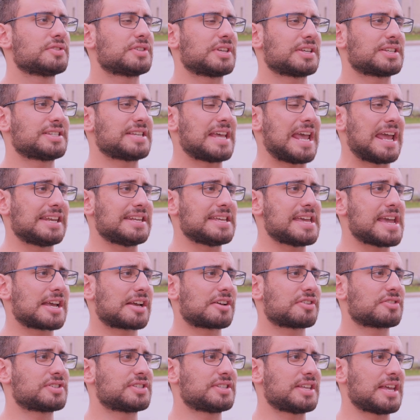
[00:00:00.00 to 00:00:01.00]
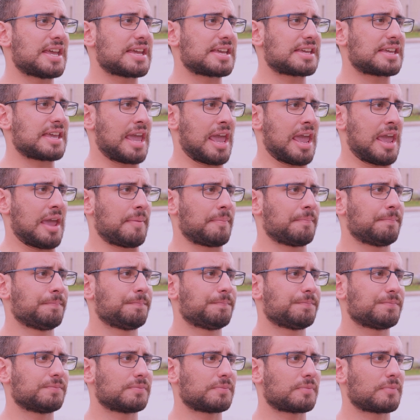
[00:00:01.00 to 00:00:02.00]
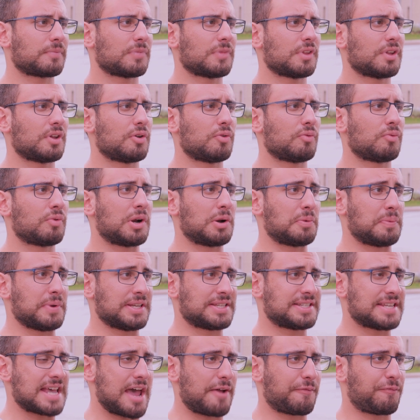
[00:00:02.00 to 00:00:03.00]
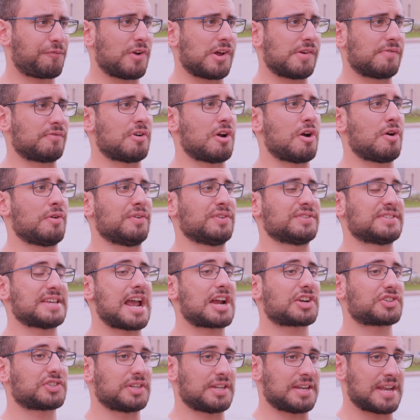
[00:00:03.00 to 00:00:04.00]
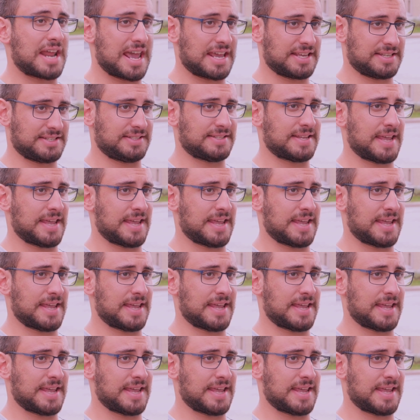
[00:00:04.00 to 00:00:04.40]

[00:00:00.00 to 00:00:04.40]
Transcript: was a San Diego State game where we sat front row, and it was actually a nice